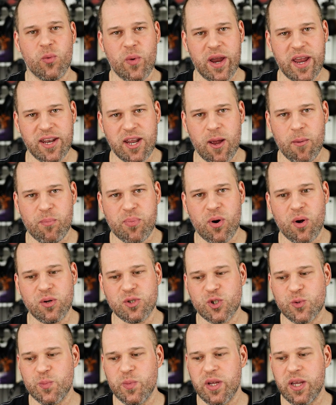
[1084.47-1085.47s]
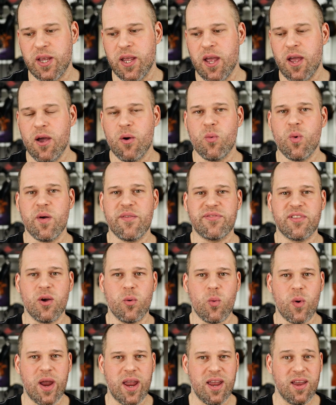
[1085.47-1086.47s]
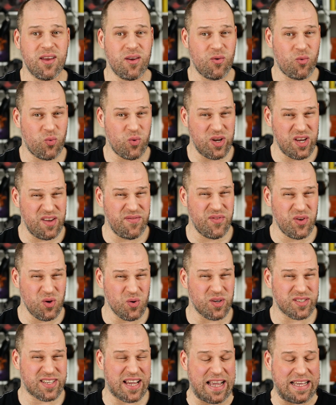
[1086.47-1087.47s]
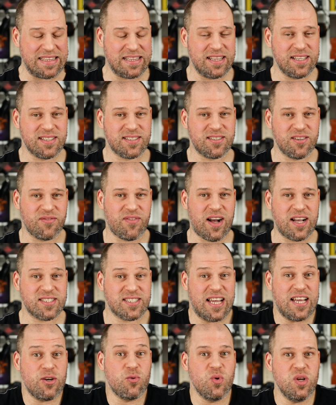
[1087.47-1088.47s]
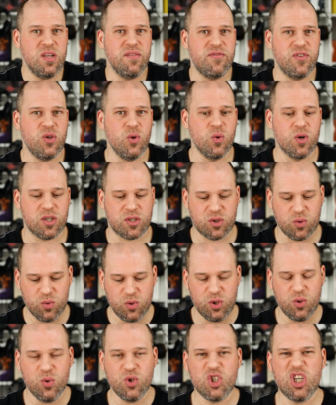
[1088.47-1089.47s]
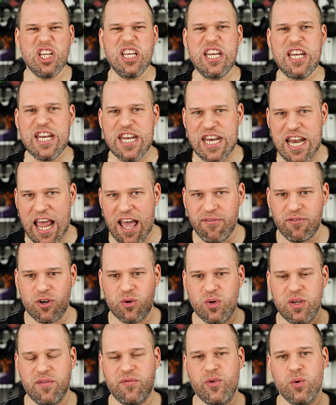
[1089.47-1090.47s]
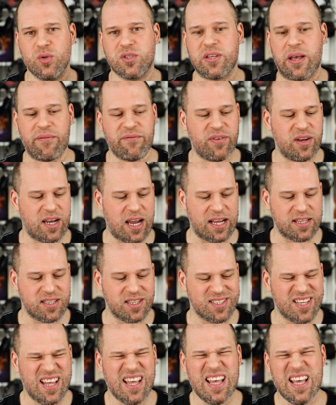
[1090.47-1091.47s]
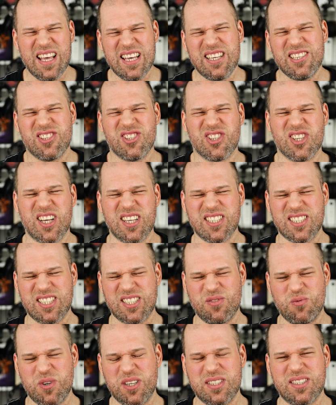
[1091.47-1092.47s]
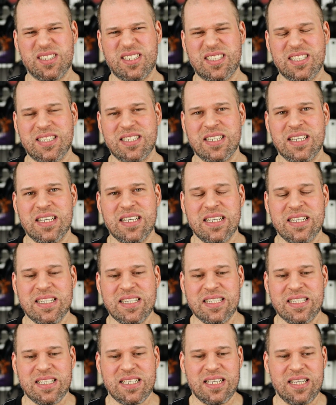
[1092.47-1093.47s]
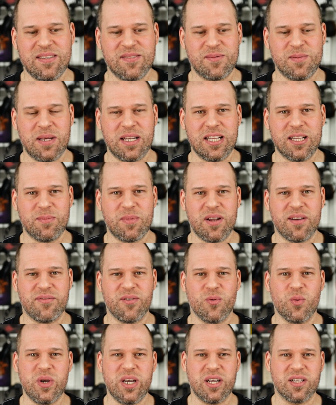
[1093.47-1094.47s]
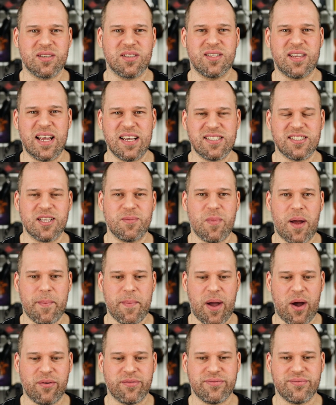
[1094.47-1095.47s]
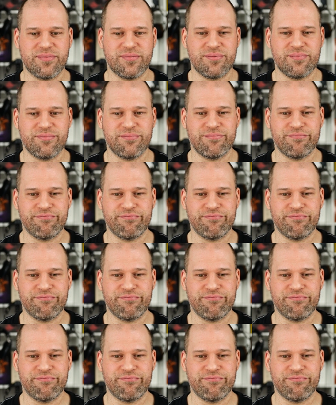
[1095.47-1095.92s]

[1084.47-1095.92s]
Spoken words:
the way they approached me, with the way reviewers handle this device, and reviewers who usually never review something like this, is just what gives me a little bit of a weird taste in my mouth.